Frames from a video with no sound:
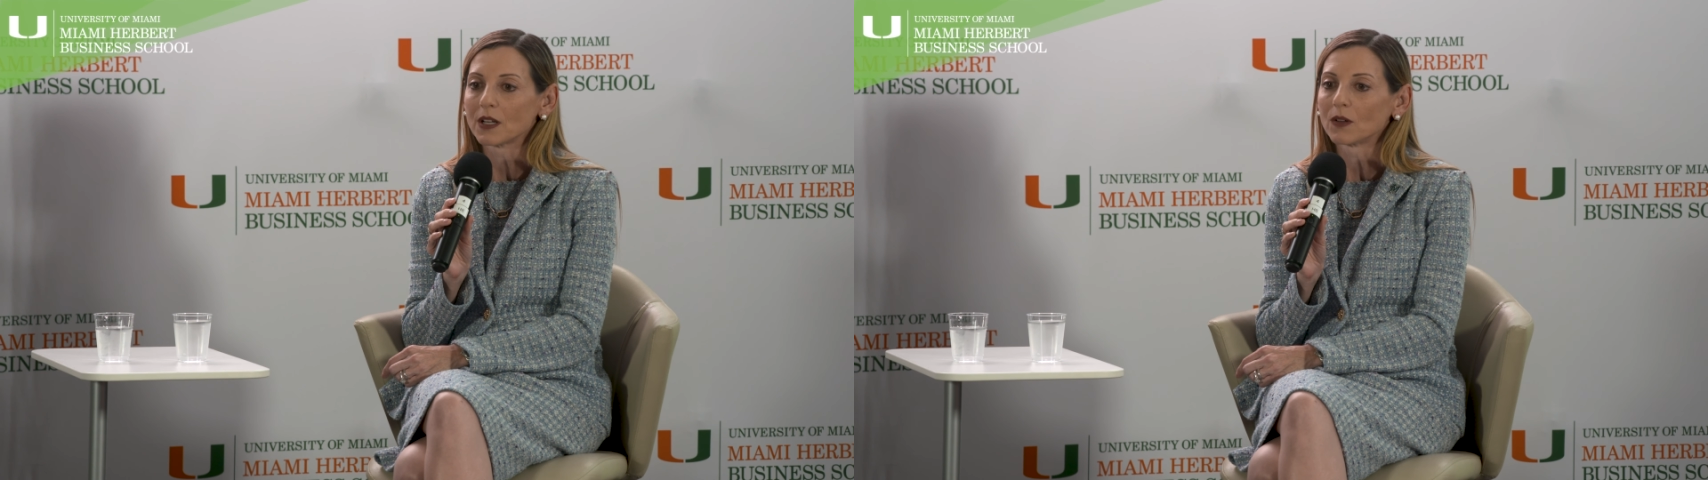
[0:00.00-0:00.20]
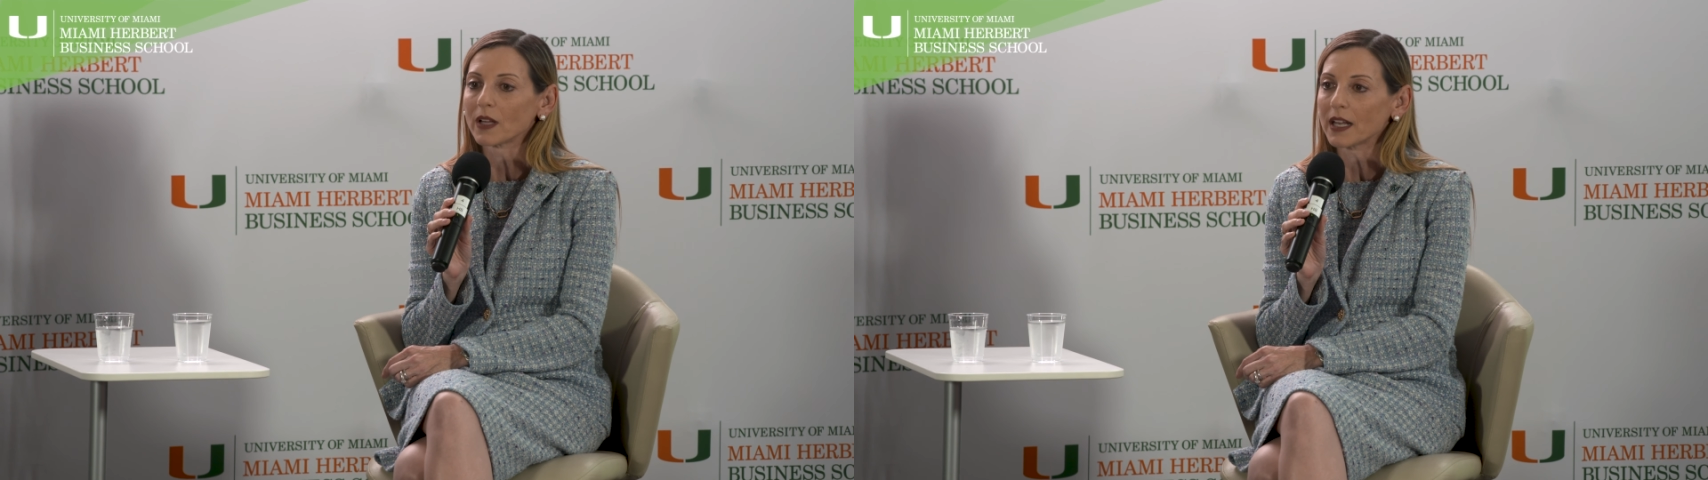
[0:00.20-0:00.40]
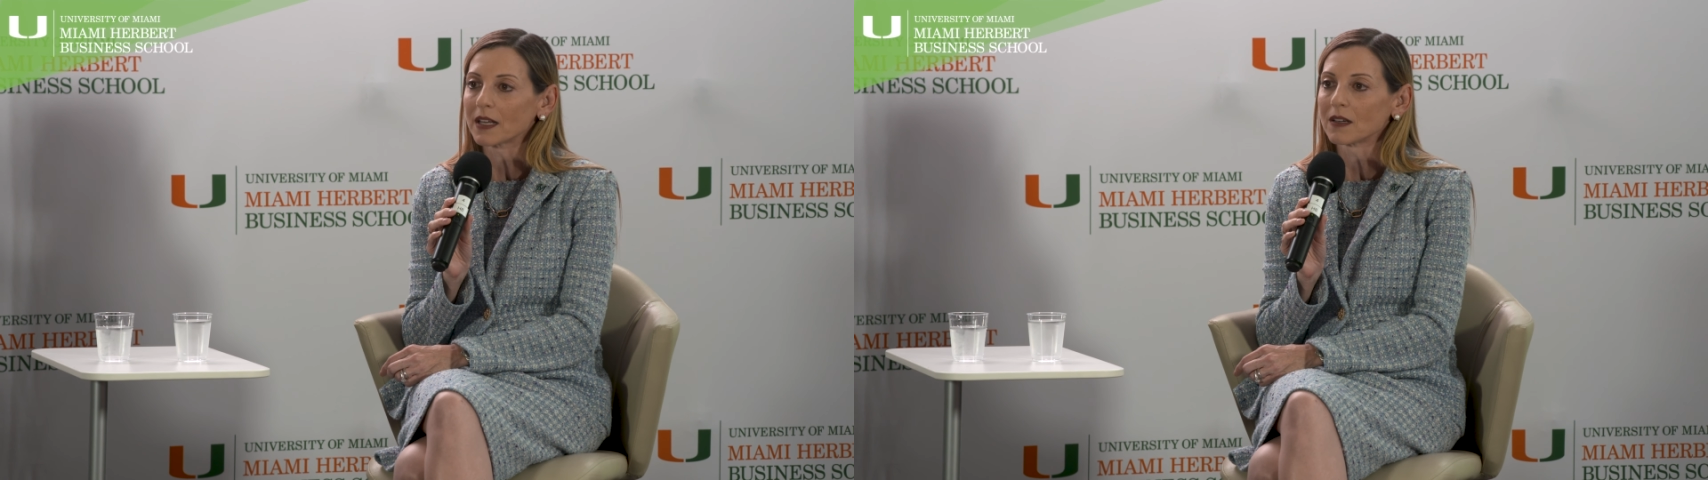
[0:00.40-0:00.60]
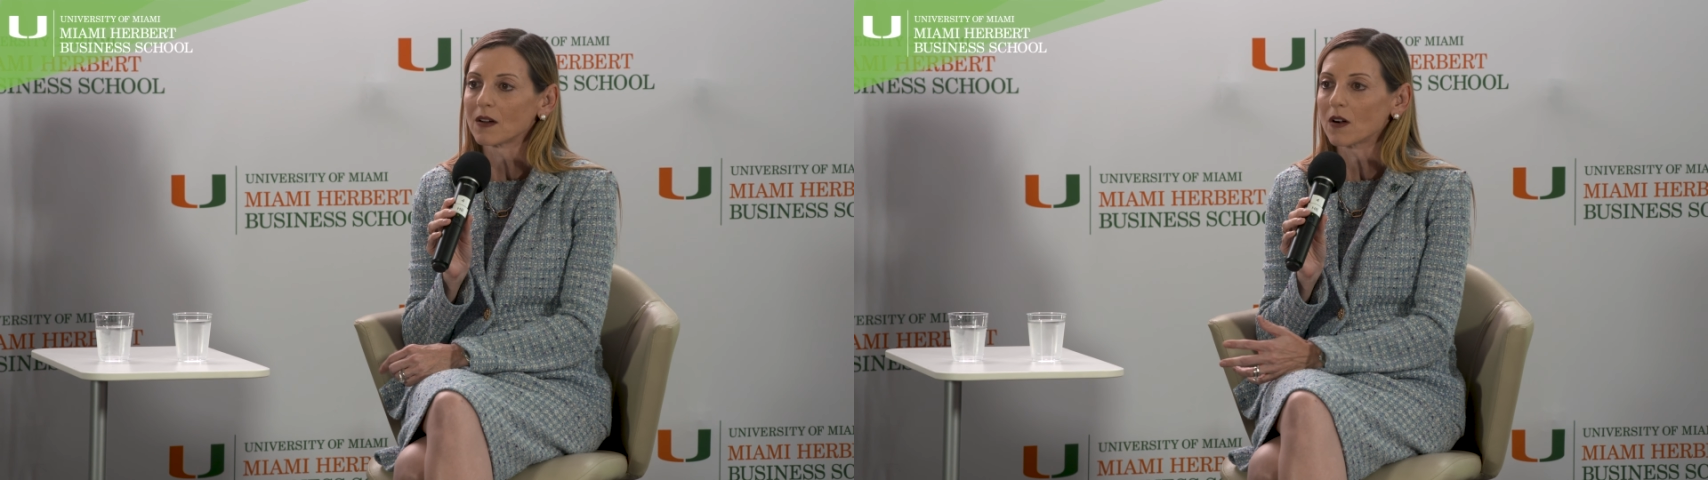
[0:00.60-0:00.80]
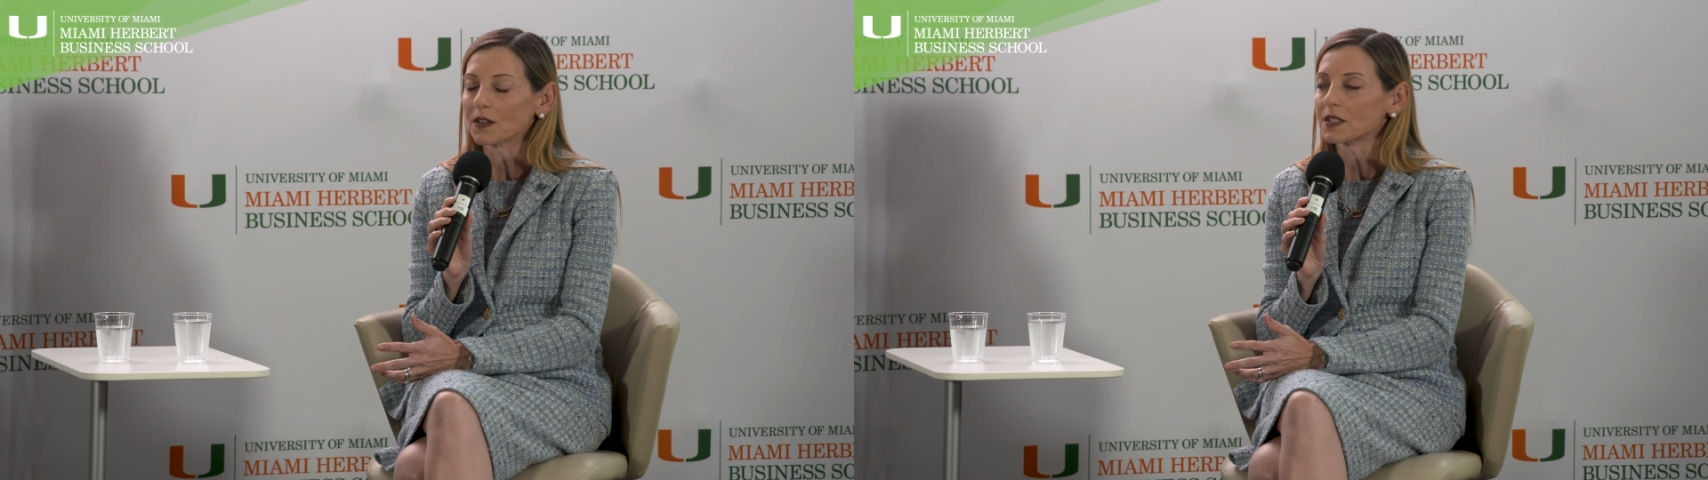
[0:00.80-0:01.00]
you know, letting
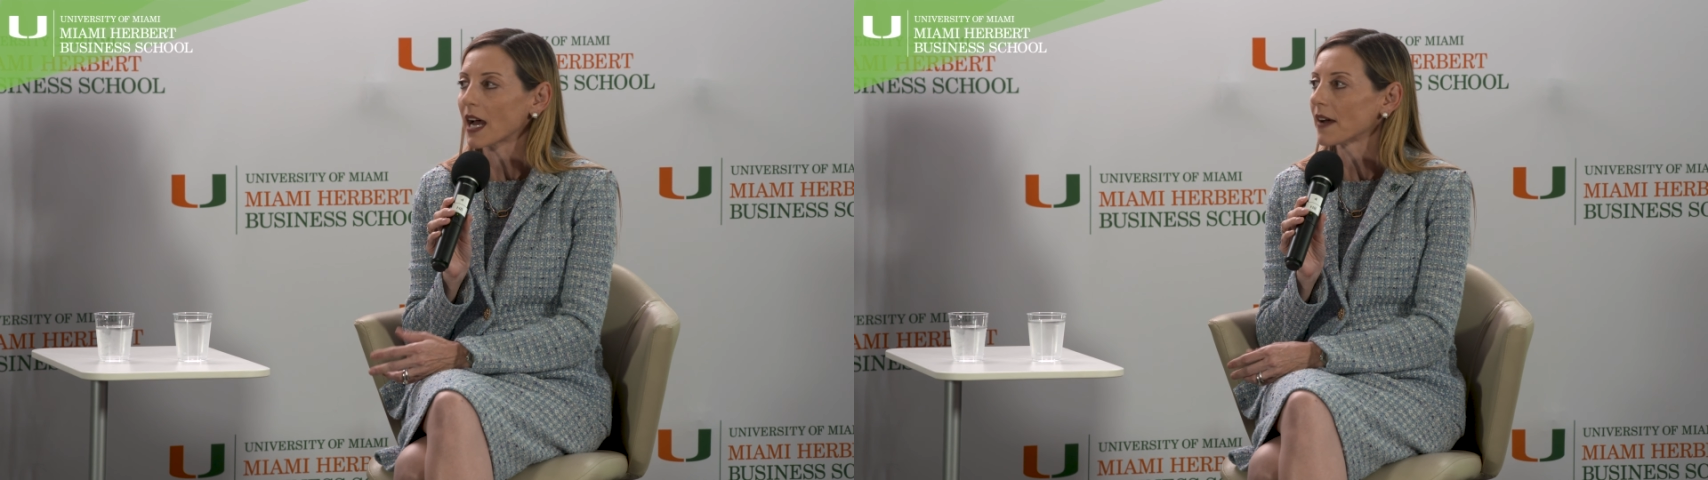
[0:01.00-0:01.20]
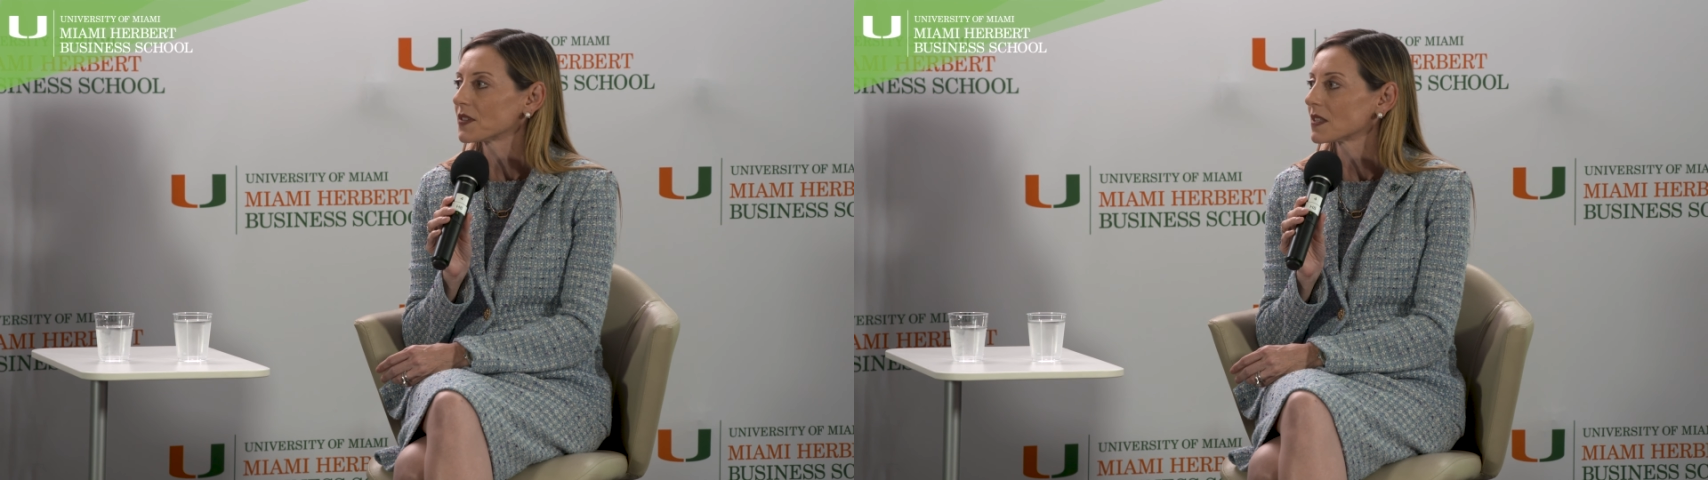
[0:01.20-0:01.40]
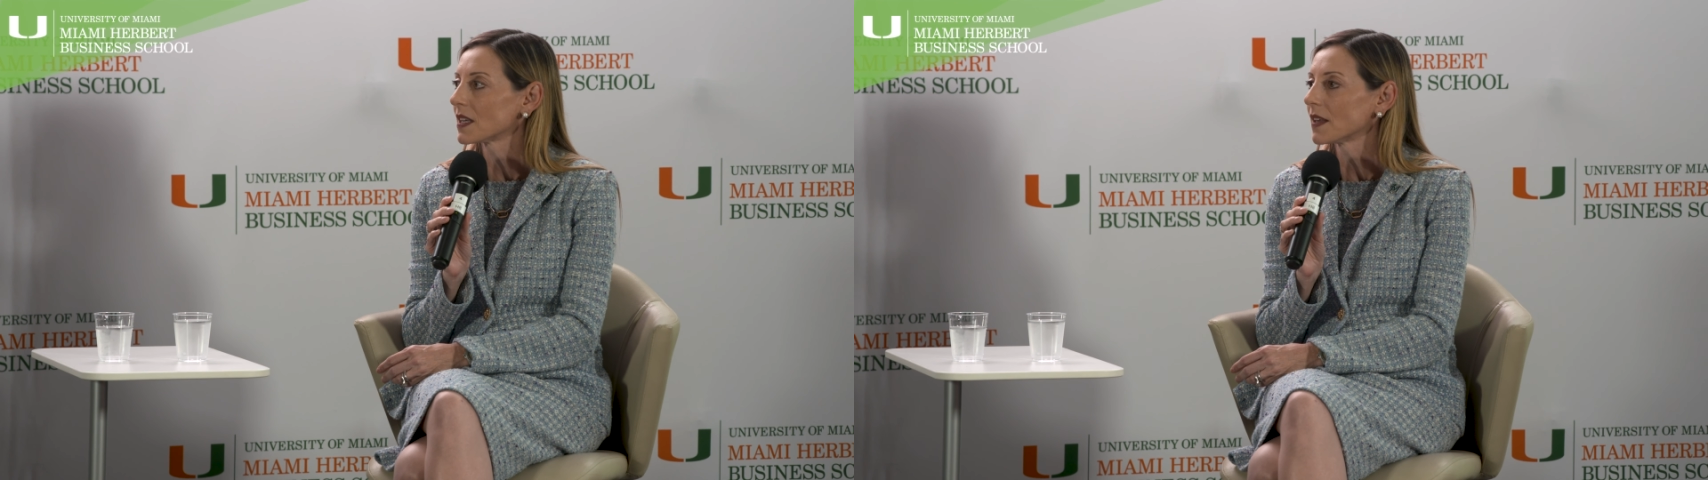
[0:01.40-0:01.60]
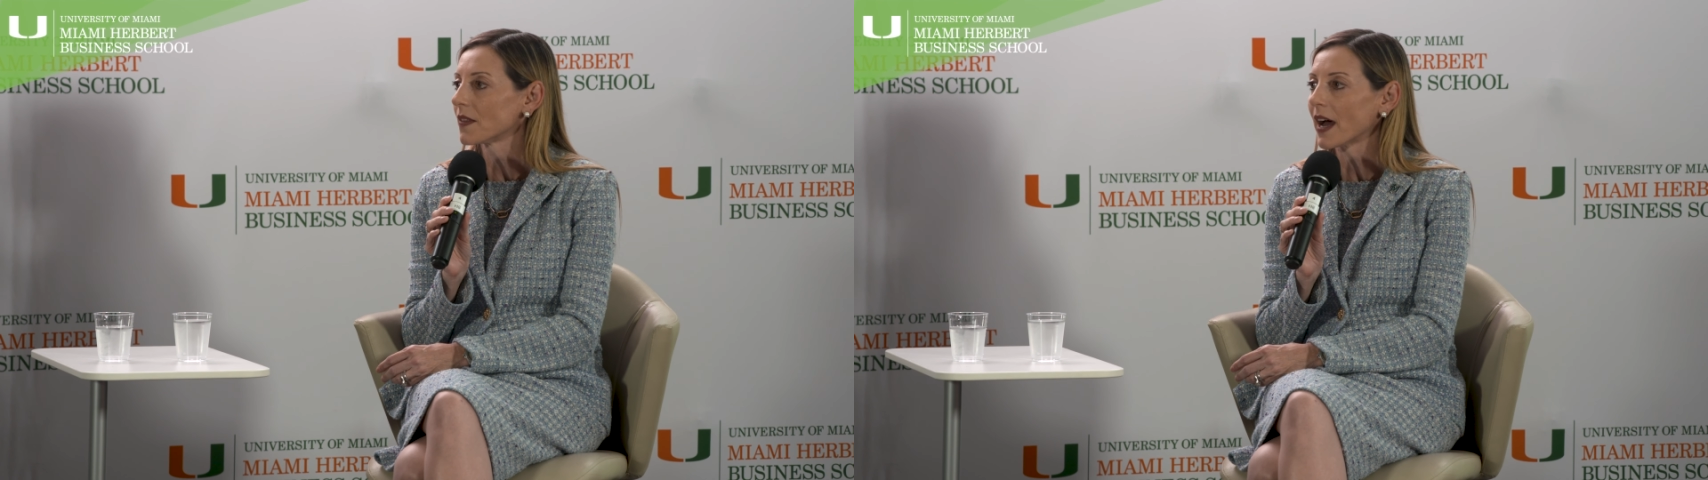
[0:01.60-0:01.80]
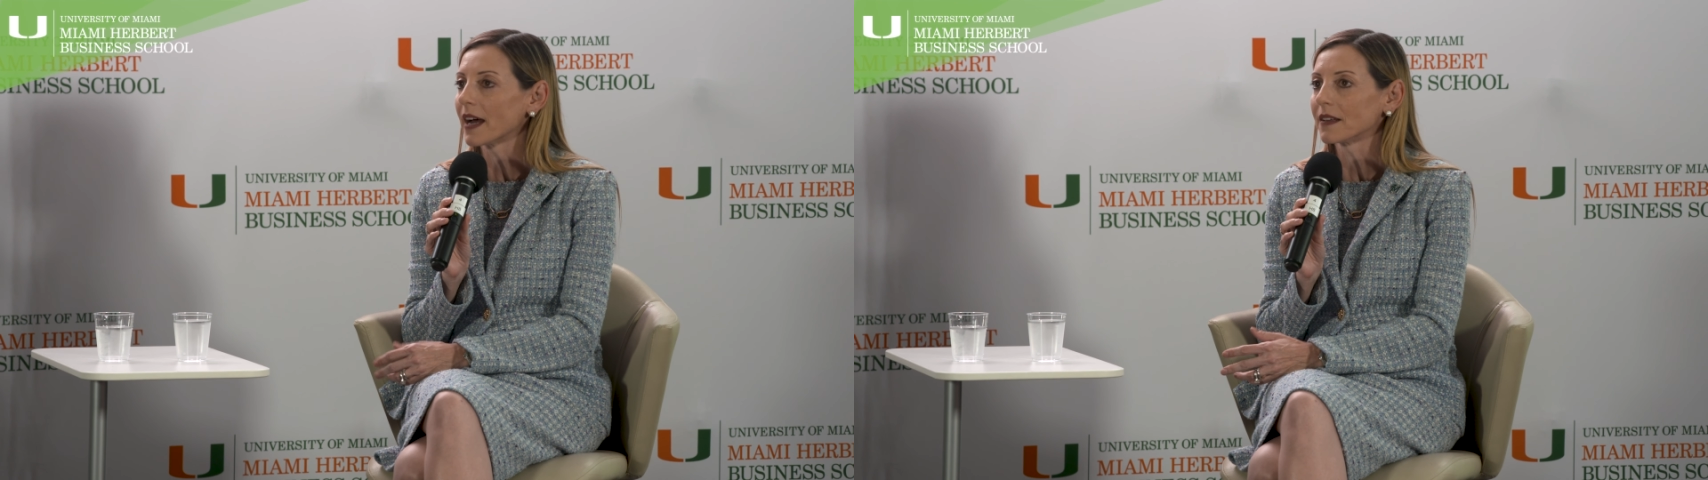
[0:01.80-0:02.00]
our staff see
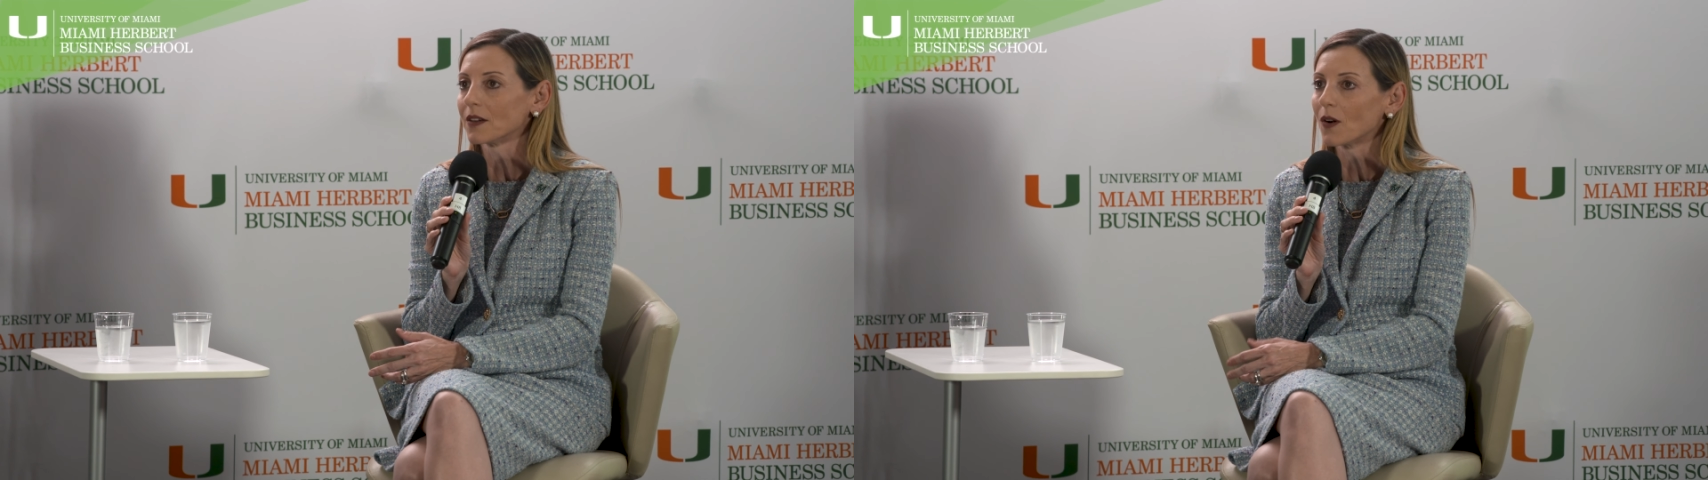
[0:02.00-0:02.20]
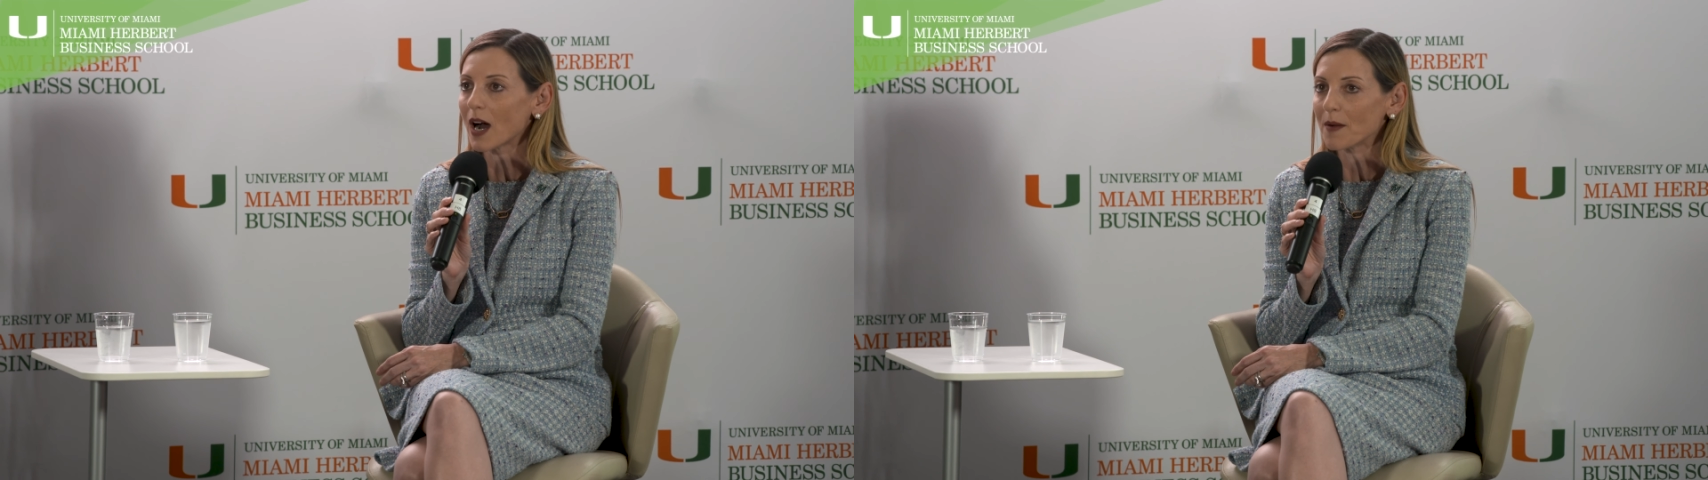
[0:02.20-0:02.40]
that, you know,